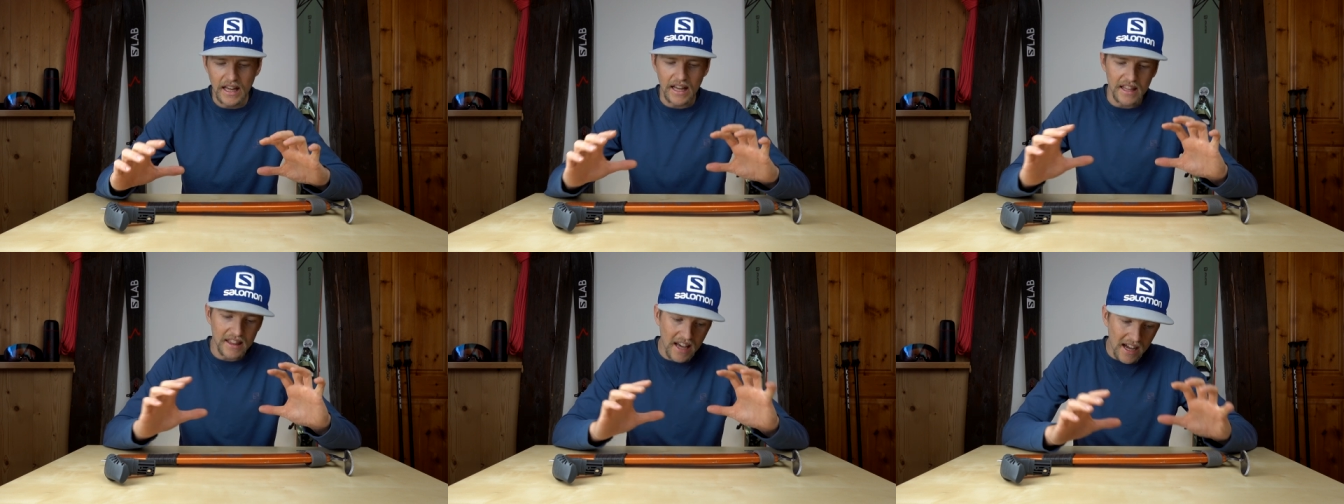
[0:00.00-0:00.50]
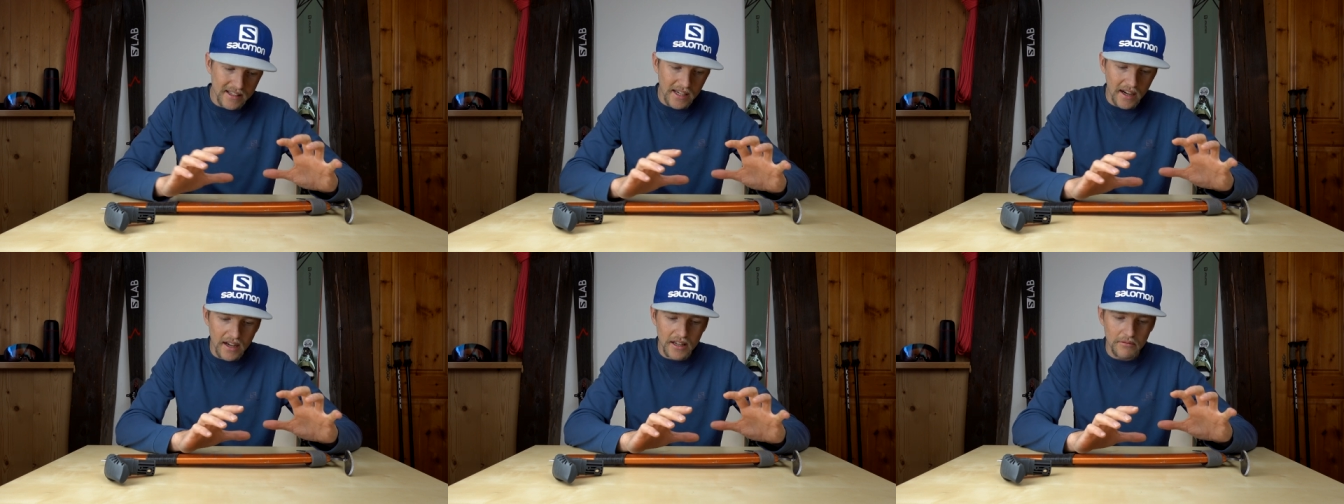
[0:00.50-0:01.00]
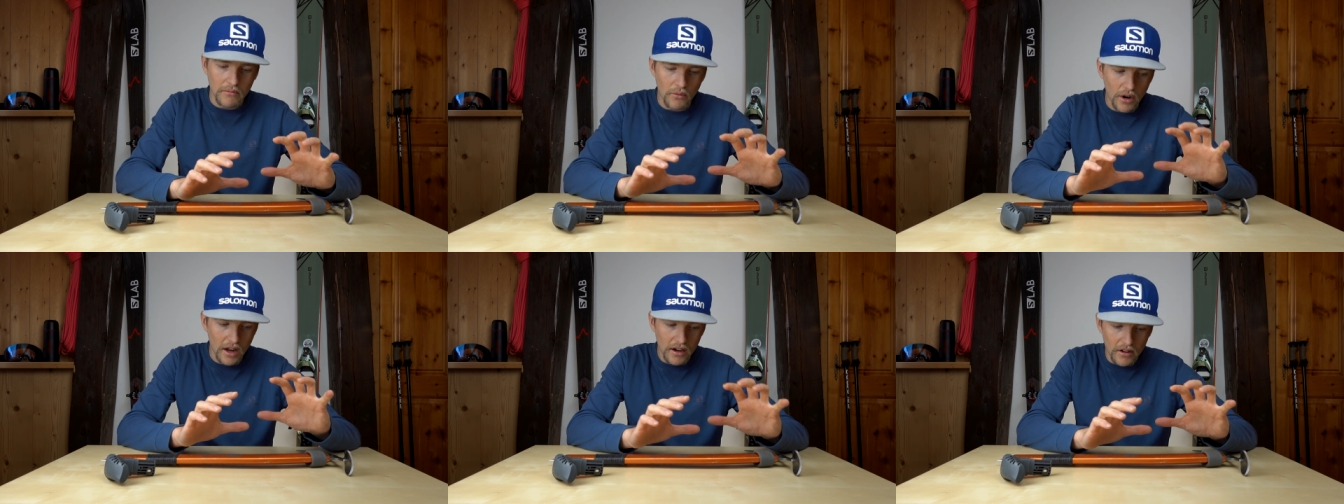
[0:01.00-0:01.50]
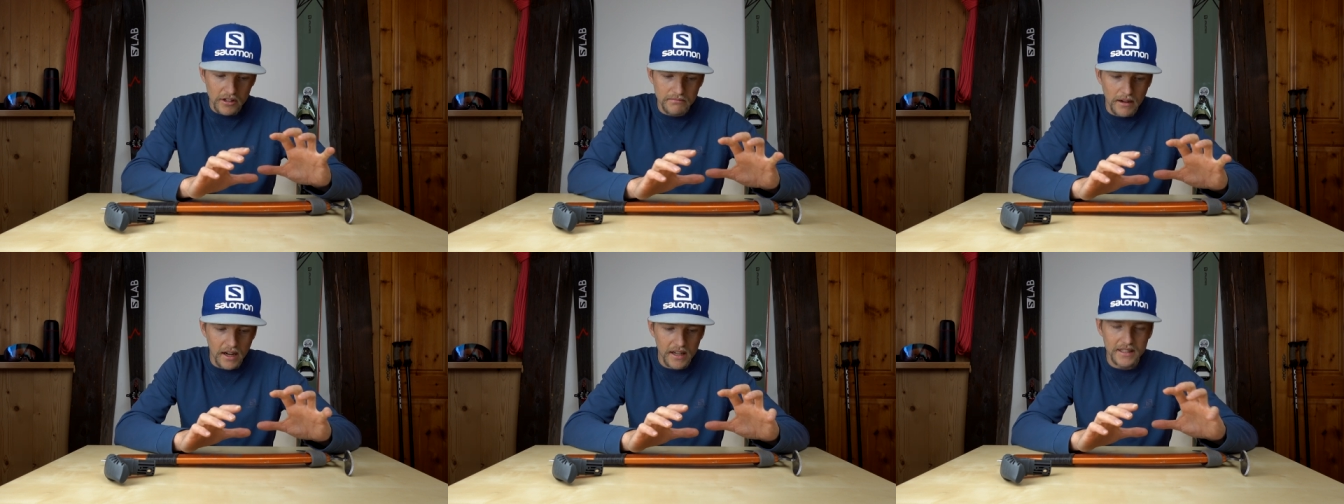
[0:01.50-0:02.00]
at that time when I lost
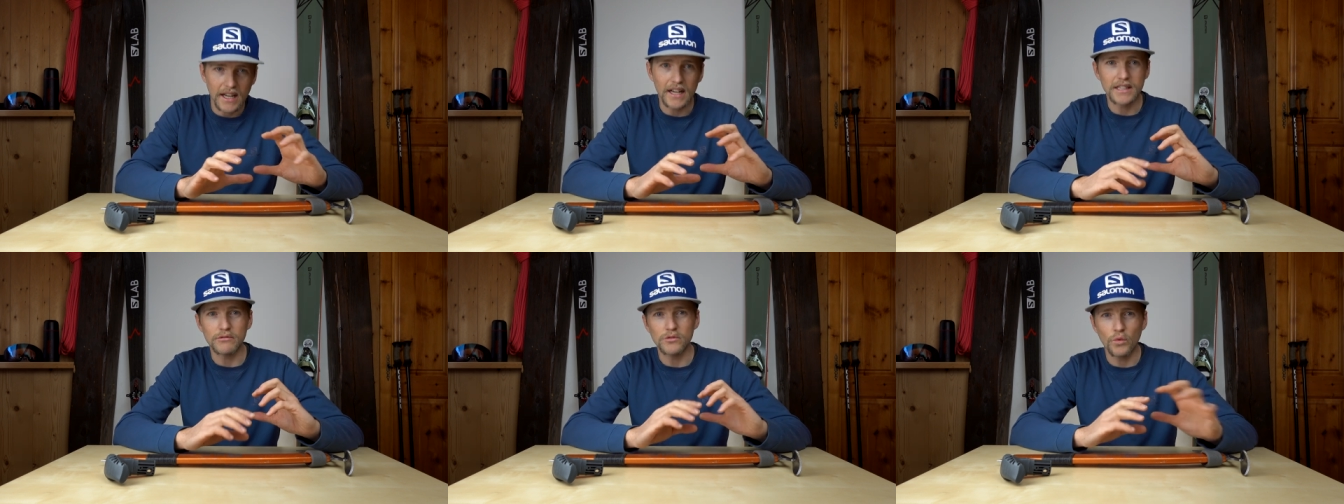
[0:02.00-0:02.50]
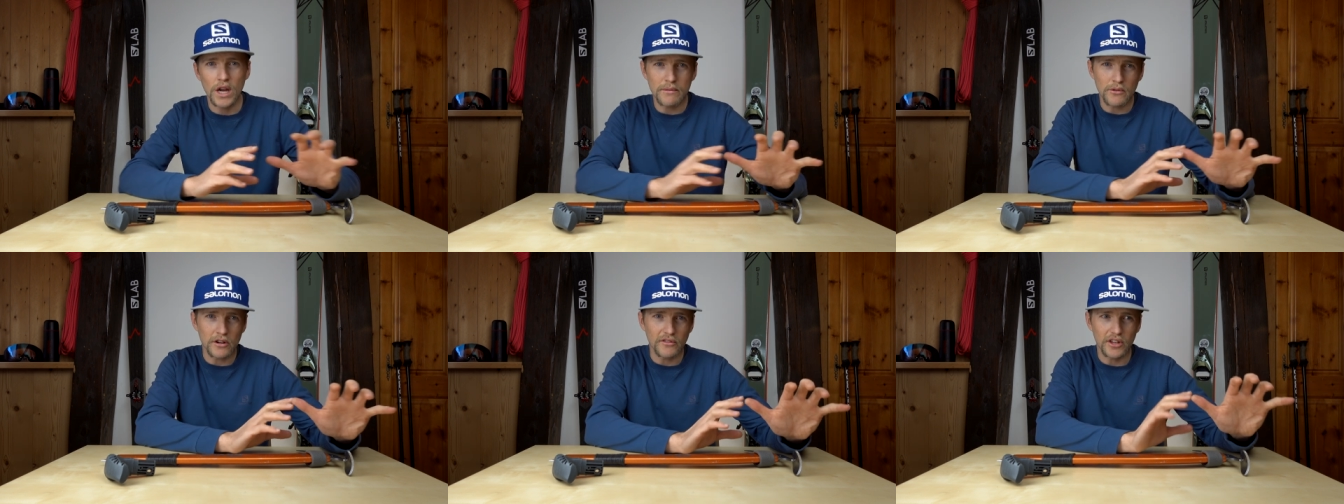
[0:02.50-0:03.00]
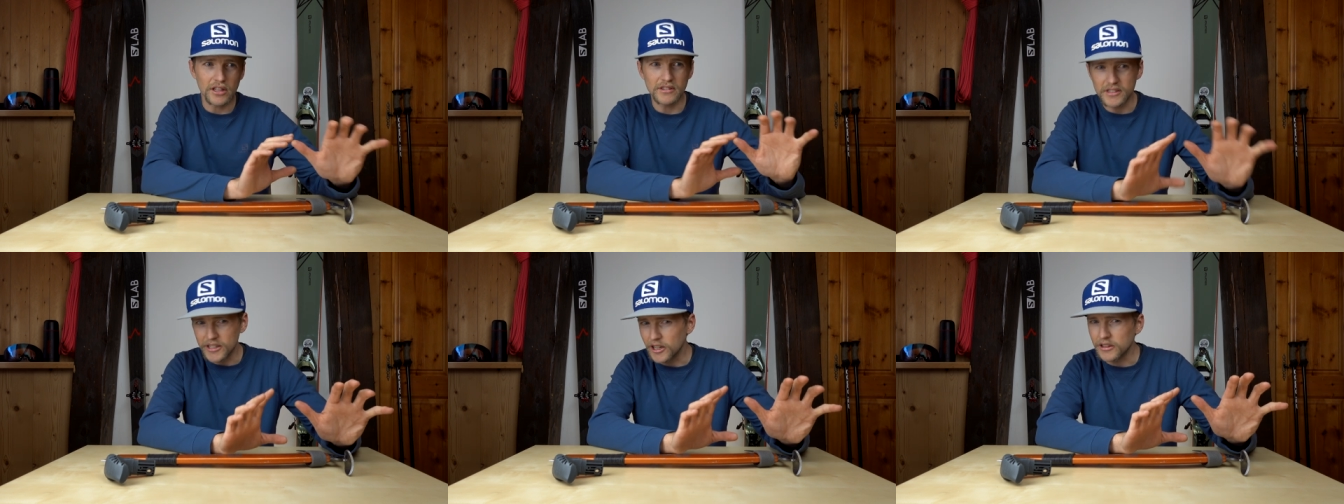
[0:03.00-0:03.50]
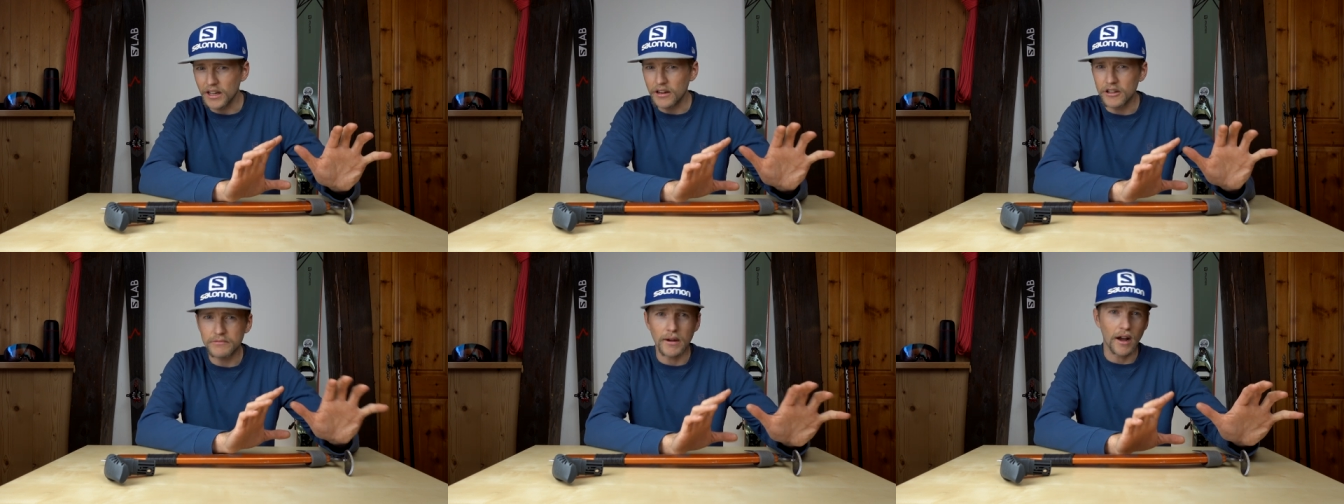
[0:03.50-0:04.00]
my ice axe, it was way more of a concern that I
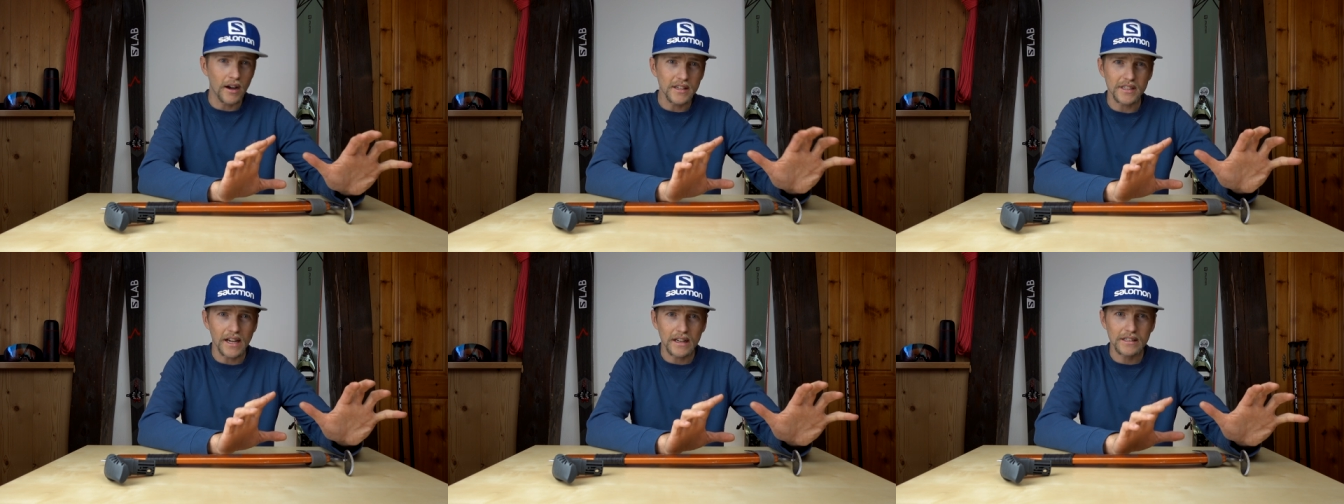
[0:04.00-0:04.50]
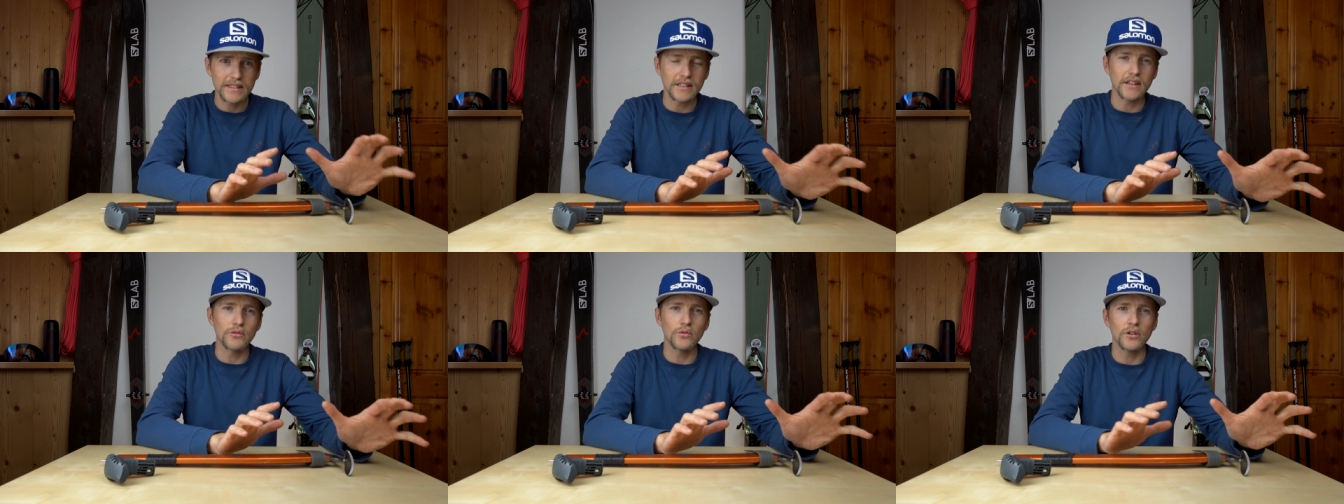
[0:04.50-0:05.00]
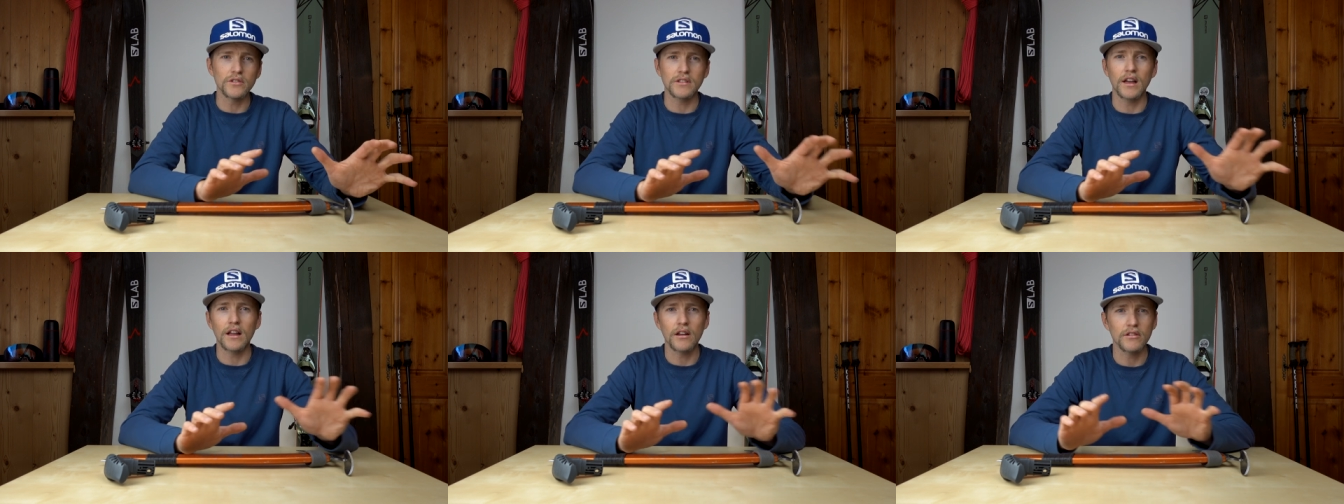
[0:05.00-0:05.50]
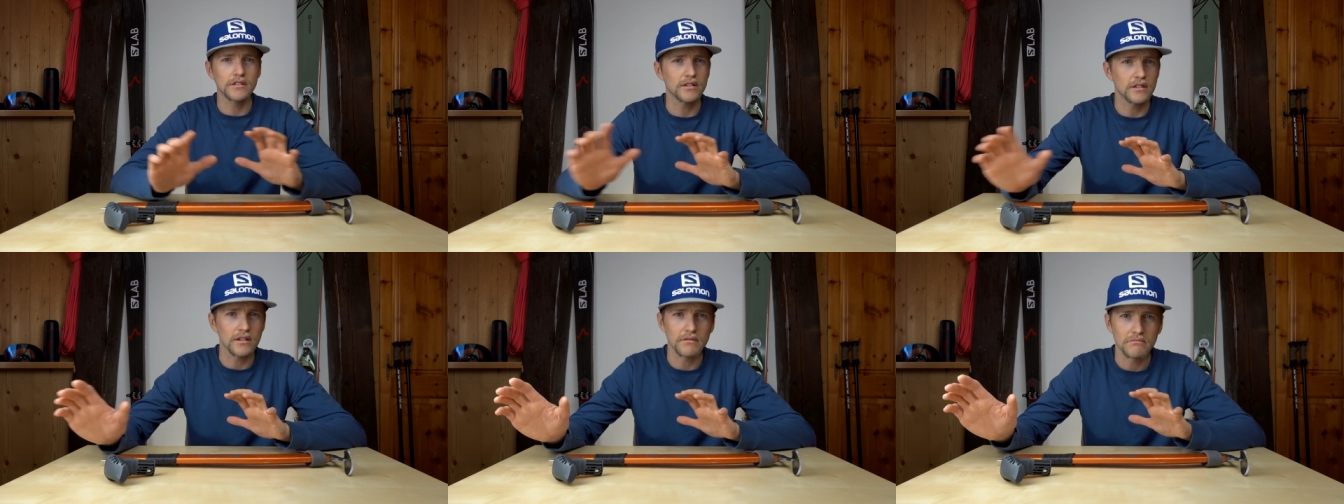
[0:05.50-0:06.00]
lost my ice axe than it was that I lost
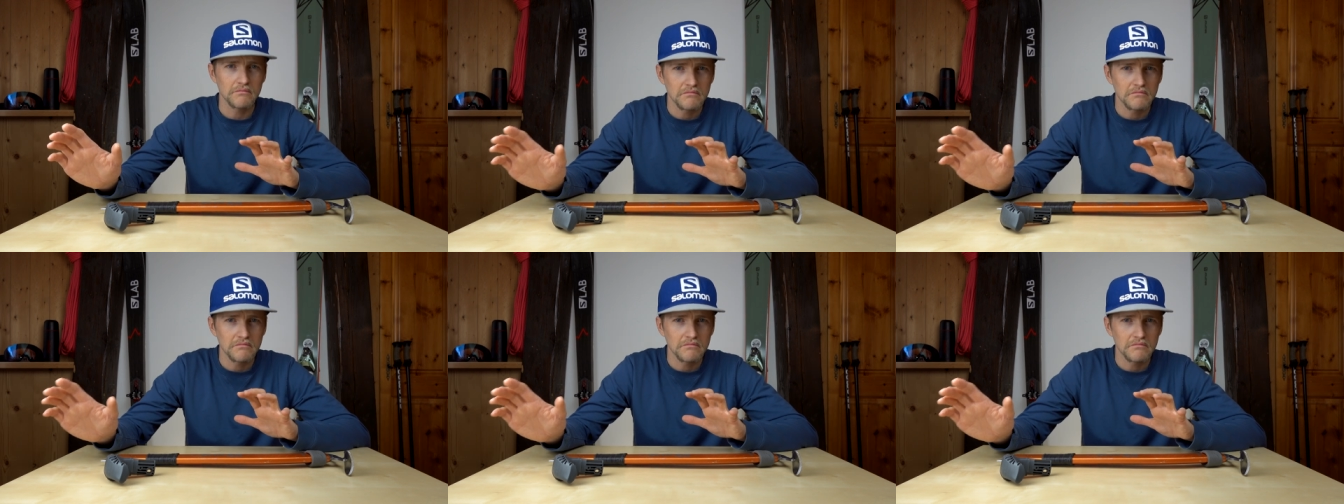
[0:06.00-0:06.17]
the,